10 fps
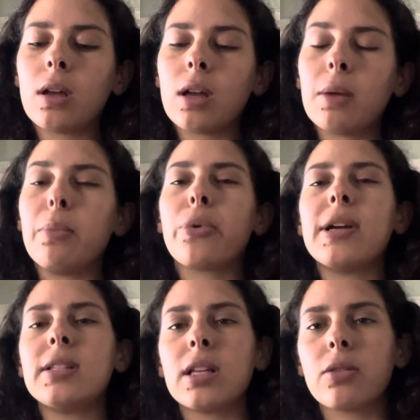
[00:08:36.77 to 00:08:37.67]

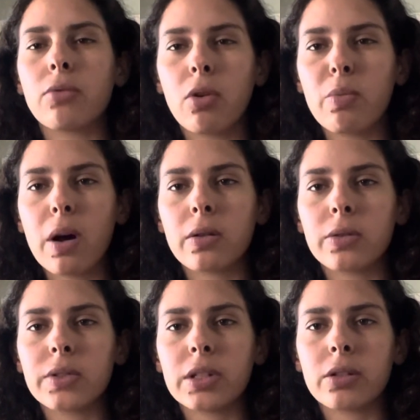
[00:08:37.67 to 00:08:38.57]
embracing the role
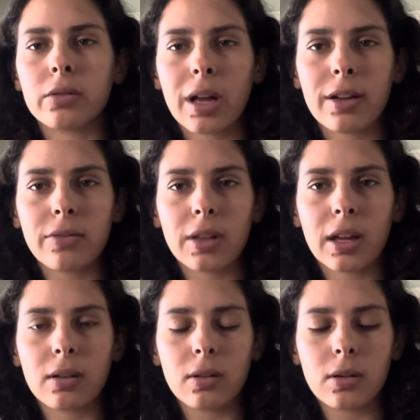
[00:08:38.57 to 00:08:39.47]
models in your life
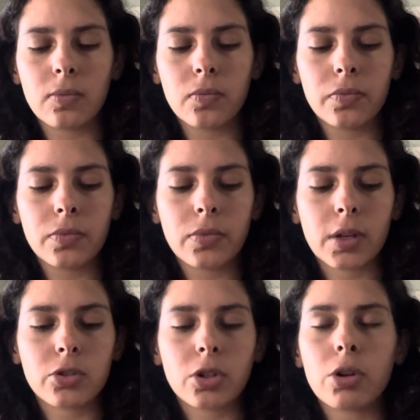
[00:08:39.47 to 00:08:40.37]
that
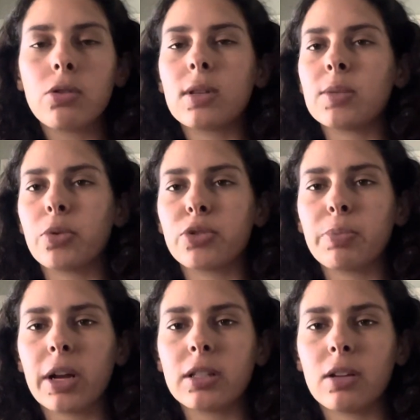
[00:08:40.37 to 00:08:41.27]
that show you this
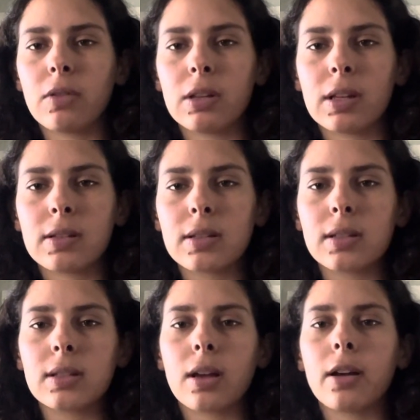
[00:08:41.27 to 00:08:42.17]
perspective and
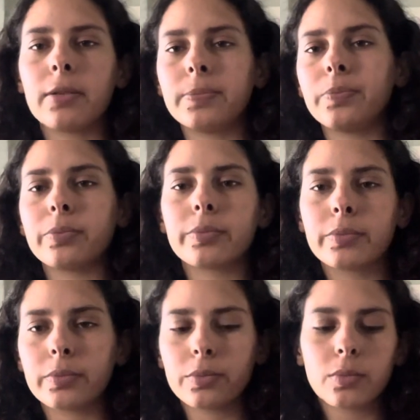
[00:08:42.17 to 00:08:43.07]
this um,
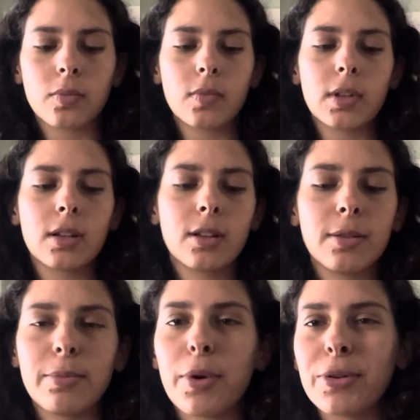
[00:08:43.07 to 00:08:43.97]

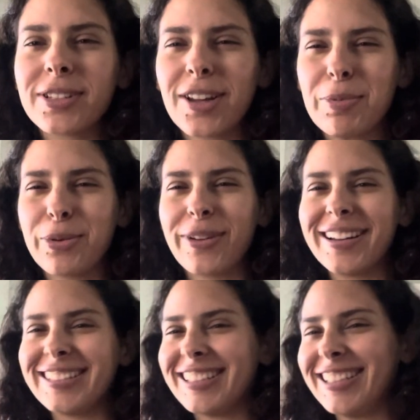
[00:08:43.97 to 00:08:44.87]
modus
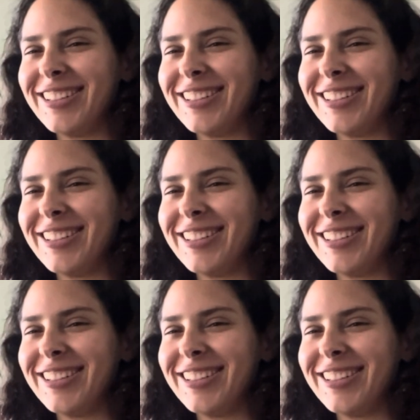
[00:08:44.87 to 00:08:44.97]
operandi.